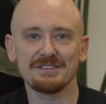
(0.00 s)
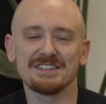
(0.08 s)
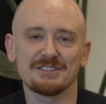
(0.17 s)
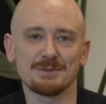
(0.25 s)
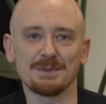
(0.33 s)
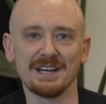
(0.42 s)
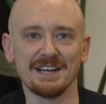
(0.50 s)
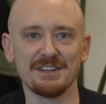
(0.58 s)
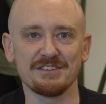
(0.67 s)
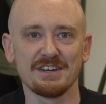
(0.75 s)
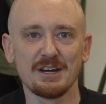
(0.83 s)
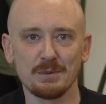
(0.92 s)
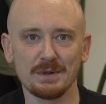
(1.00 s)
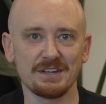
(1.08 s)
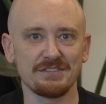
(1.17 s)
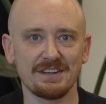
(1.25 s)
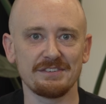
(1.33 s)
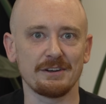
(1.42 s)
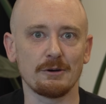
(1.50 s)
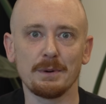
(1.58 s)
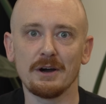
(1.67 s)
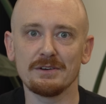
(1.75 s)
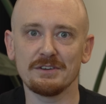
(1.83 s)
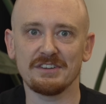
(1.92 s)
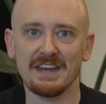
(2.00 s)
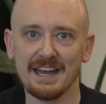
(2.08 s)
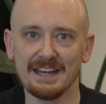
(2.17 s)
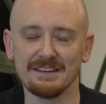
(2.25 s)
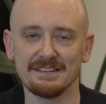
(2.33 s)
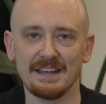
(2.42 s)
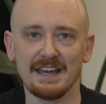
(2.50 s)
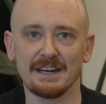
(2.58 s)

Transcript: The best Ninja players will assess their opponent's hand